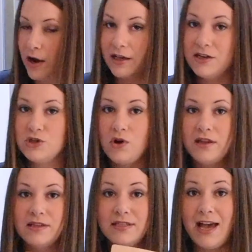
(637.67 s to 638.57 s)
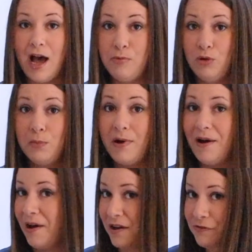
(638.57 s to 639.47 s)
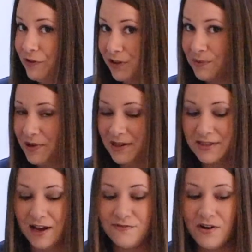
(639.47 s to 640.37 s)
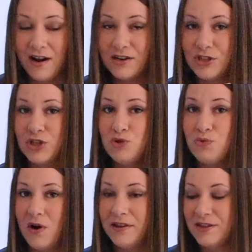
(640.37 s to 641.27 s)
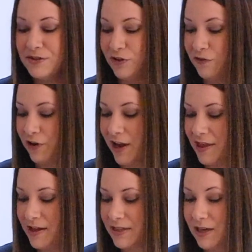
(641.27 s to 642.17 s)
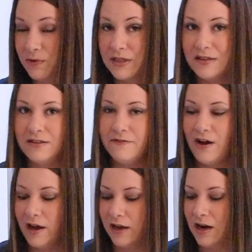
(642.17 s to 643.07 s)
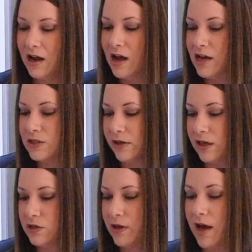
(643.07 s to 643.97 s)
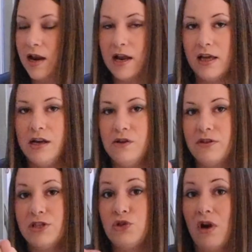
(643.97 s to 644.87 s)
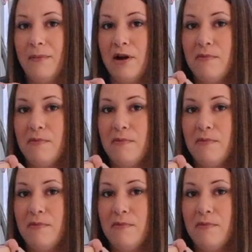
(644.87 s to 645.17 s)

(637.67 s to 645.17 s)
I'm gonna try this apple pie filling one because I have not actually tried this flavoring yet and that sounds divine. So I'm gonna do that and I'm gonna do the strawberry